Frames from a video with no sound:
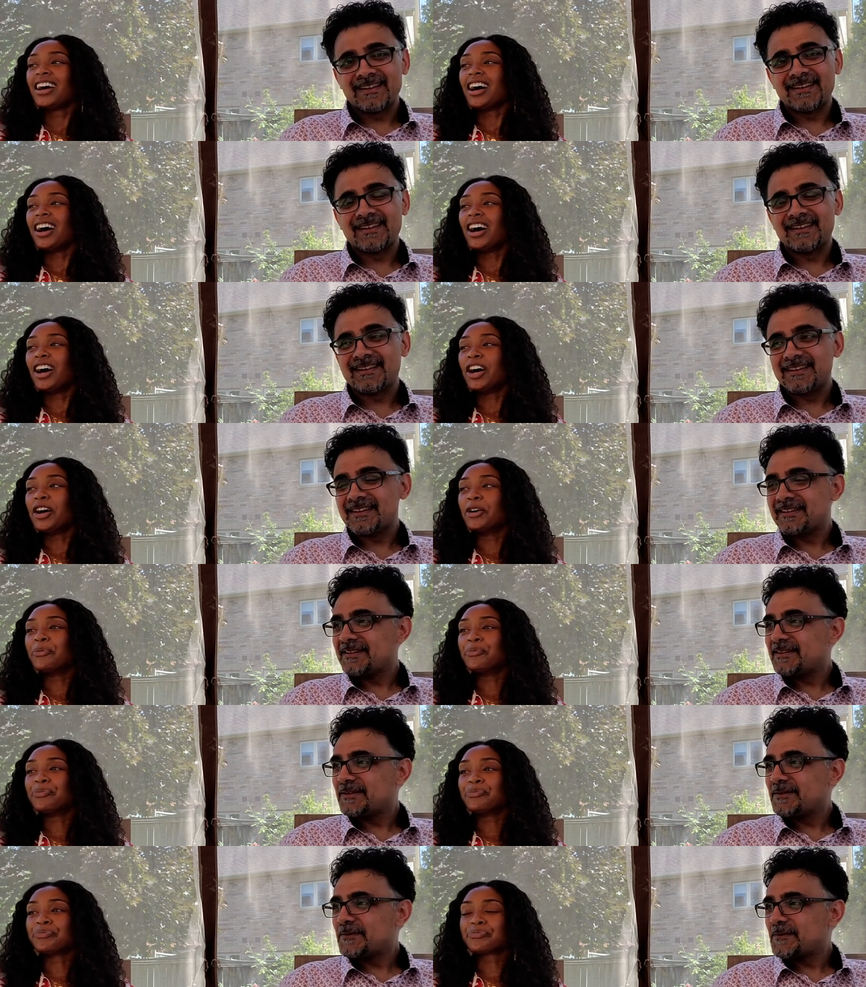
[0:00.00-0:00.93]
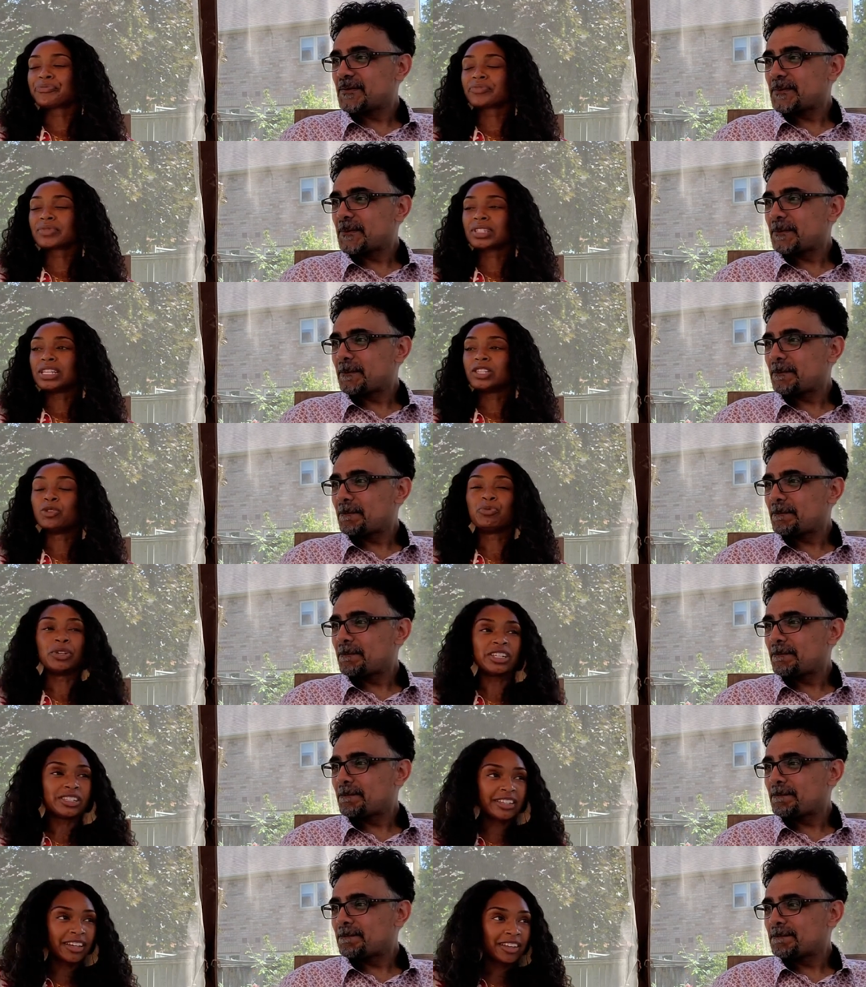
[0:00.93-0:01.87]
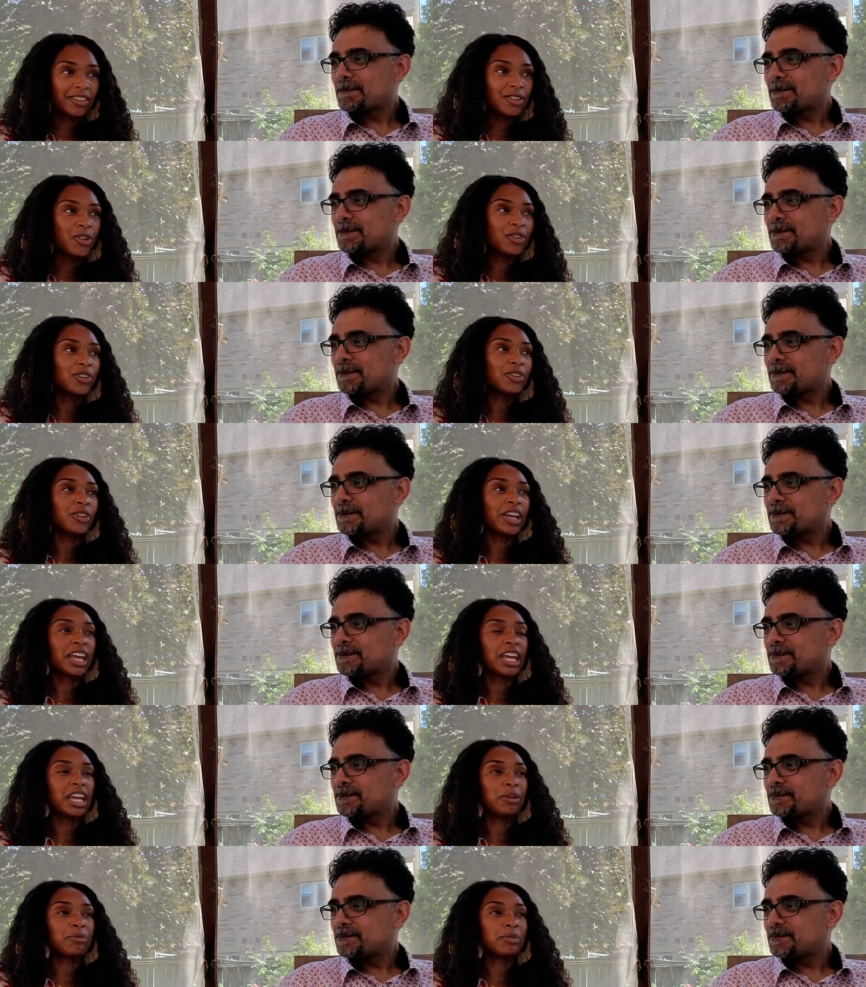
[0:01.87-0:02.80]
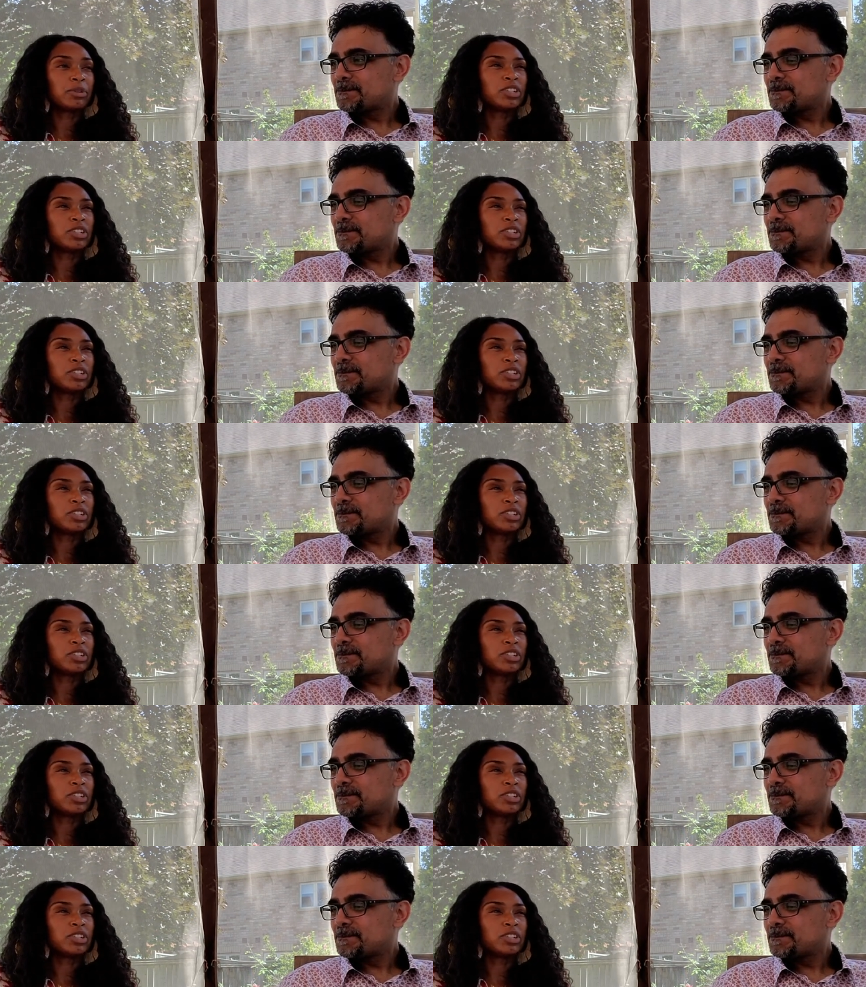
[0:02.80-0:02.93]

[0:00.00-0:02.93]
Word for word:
Speaker 1: Um, Lupita Nyong'o came.